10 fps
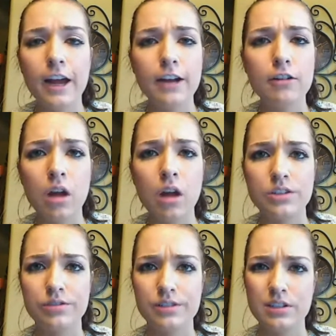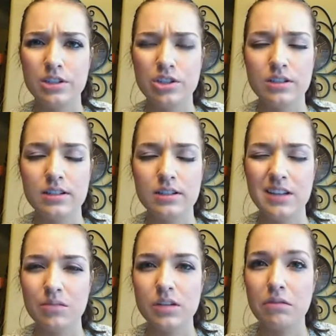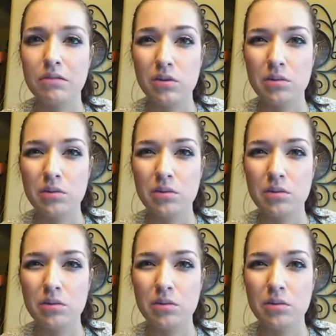Final roster decisions, it sounds like,